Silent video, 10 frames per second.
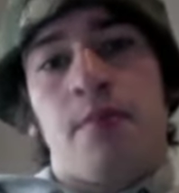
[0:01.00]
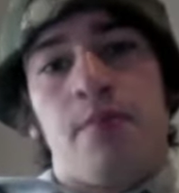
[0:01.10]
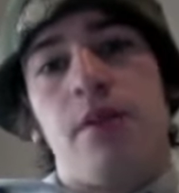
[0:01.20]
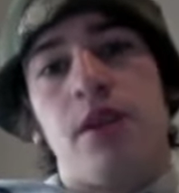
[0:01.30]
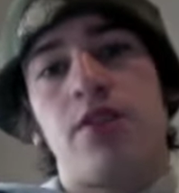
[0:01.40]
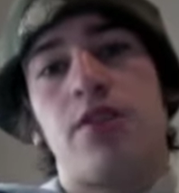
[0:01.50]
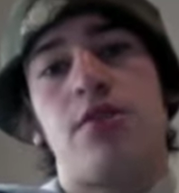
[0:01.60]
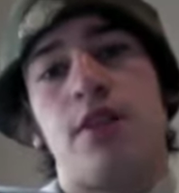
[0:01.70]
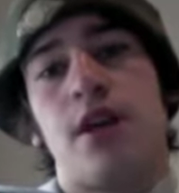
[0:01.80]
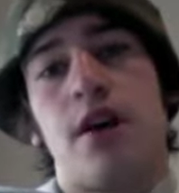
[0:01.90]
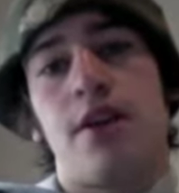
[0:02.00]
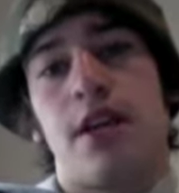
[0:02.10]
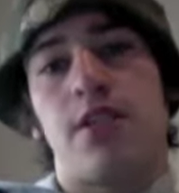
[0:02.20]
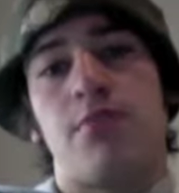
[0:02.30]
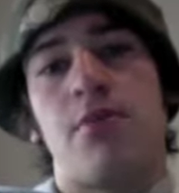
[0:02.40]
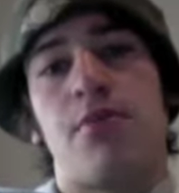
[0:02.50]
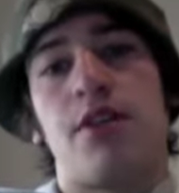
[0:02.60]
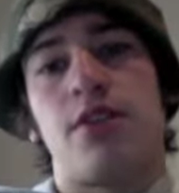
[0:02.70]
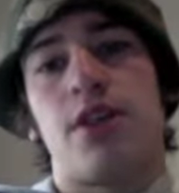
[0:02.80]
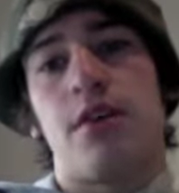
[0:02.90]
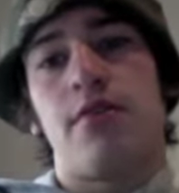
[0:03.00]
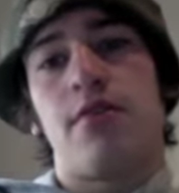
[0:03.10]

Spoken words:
Being a student nowadays can be pretty tough.